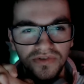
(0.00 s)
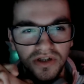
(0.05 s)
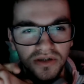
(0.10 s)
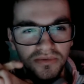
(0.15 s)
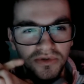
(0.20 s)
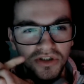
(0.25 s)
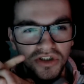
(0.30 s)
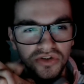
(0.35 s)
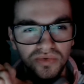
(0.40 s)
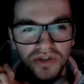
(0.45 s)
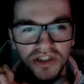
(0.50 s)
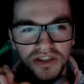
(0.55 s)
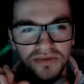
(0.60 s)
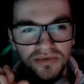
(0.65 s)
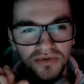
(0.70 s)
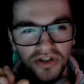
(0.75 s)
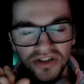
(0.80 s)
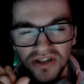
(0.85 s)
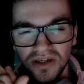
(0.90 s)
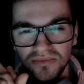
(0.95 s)
my Twitch
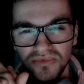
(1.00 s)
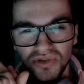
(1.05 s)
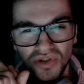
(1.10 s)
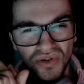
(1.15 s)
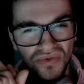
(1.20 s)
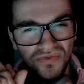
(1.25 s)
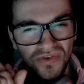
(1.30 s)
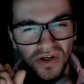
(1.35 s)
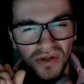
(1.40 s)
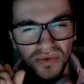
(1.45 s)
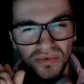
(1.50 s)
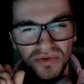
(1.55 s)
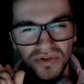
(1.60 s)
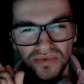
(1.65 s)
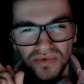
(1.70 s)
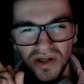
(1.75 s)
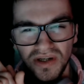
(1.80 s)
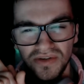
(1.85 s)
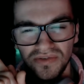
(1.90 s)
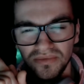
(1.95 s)
because I'm two followers
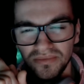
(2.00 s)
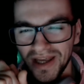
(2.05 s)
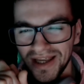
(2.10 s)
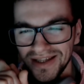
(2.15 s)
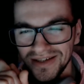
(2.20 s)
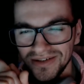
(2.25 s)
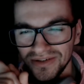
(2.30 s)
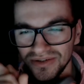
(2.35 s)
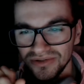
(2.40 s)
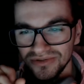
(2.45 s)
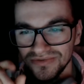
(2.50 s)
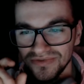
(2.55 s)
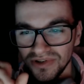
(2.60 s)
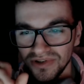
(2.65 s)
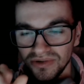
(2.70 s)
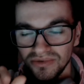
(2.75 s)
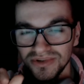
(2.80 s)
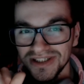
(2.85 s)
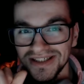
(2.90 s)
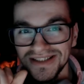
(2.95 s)
away from 800
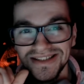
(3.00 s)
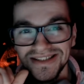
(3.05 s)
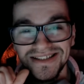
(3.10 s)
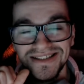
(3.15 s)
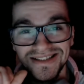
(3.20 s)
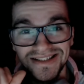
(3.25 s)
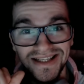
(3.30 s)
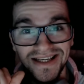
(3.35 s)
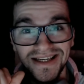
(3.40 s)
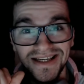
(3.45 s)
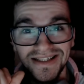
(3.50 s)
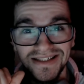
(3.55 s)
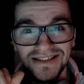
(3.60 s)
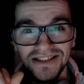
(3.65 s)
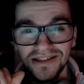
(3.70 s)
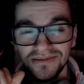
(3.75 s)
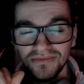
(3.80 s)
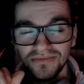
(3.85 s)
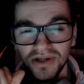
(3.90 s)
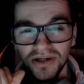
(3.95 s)
followers. That's insane,
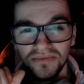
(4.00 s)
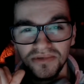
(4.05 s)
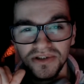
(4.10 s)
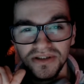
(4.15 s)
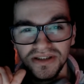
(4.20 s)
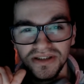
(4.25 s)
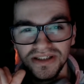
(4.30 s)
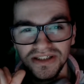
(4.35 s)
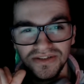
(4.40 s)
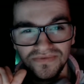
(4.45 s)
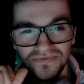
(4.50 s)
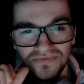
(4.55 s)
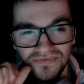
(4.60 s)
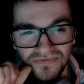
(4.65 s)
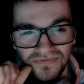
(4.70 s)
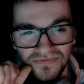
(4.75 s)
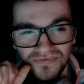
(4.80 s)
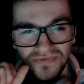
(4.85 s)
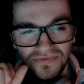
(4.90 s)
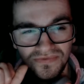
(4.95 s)
in my opinion. That's
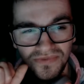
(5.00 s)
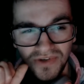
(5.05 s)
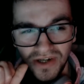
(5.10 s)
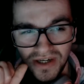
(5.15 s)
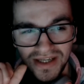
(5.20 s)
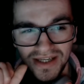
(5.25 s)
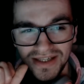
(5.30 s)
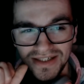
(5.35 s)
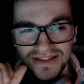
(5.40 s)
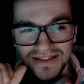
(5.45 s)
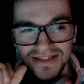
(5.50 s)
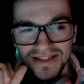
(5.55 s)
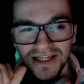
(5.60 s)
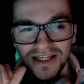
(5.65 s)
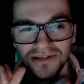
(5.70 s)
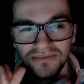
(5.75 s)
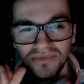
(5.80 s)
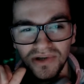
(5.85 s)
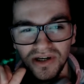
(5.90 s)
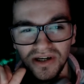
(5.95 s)
fucking insane
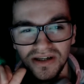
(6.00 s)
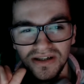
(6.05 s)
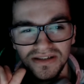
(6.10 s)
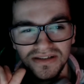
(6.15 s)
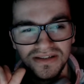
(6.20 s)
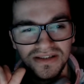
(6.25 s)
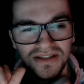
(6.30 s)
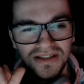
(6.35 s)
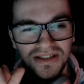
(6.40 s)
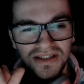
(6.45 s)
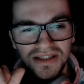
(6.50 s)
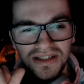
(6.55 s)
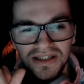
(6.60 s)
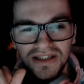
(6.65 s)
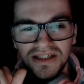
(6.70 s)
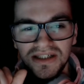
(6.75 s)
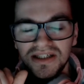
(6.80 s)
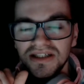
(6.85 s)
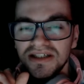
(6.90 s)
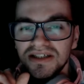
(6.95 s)
in my eyes.
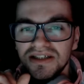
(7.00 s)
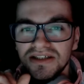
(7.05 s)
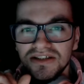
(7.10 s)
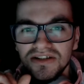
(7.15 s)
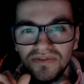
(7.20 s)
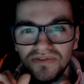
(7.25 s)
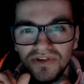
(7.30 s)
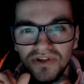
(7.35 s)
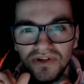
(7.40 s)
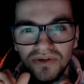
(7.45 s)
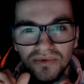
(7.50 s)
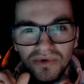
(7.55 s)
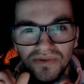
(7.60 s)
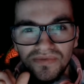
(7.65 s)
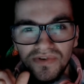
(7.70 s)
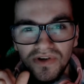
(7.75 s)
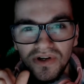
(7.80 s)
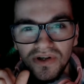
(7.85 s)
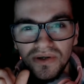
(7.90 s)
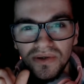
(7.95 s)
So if you do want to
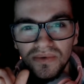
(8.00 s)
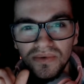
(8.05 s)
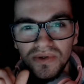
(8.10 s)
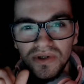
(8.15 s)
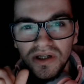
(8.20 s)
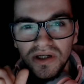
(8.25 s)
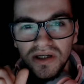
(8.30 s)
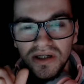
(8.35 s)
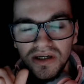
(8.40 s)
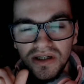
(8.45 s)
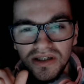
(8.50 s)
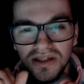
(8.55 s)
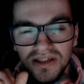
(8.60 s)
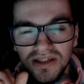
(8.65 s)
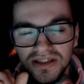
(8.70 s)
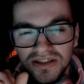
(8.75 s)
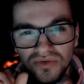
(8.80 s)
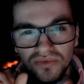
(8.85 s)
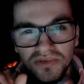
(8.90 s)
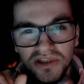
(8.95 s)
follow, uh, the
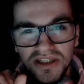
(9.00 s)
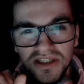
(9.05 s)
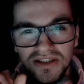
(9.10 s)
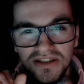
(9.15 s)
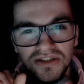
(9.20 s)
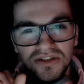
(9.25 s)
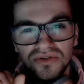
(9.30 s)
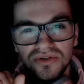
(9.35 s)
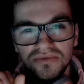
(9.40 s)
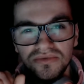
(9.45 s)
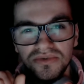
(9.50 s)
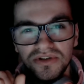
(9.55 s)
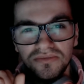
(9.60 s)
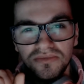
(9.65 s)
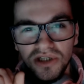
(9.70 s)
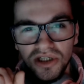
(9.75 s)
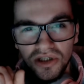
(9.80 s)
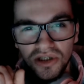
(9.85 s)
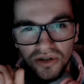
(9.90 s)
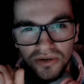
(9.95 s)
links will be in the description
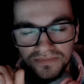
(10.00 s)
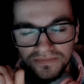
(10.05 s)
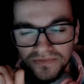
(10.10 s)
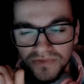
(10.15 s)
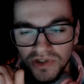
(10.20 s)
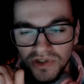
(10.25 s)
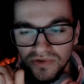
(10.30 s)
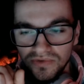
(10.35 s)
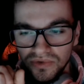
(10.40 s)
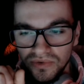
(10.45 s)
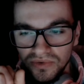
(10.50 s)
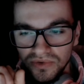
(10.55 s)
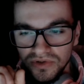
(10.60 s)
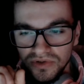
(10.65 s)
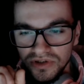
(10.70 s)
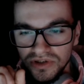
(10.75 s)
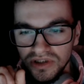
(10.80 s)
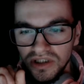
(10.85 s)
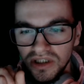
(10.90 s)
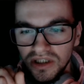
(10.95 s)
below, of course.
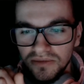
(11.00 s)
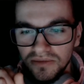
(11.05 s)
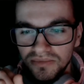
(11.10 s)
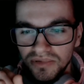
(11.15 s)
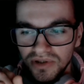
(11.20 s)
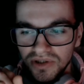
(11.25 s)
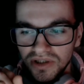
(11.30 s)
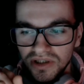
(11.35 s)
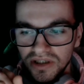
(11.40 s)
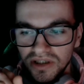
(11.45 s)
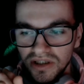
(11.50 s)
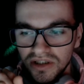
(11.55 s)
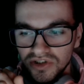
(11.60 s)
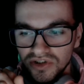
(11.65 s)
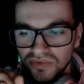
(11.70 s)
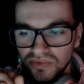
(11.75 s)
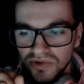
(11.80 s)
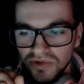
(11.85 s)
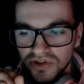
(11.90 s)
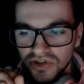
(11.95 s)
But I
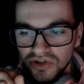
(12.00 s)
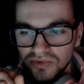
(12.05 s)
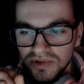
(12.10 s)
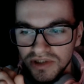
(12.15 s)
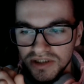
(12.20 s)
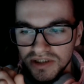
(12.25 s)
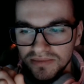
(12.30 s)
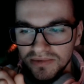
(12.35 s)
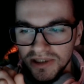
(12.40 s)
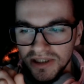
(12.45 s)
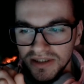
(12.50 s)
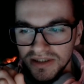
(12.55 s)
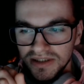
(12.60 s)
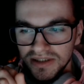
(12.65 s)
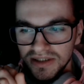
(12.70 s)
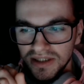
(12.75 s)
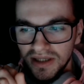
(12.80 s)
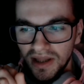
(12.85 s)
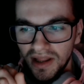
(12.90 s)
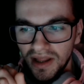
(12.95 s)
just want to explain
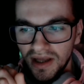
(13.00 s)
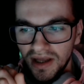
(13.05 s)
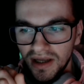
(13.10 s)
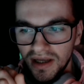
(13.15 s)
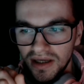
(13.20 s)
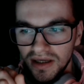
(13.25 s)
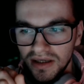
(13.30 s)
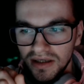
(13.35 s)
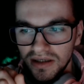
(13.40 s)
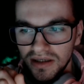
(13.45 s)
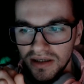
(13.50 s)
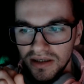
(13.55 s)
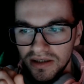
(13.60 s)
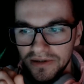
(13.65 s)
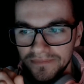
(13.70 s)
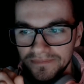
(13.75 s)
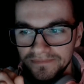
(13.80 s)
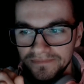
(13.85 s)
that um,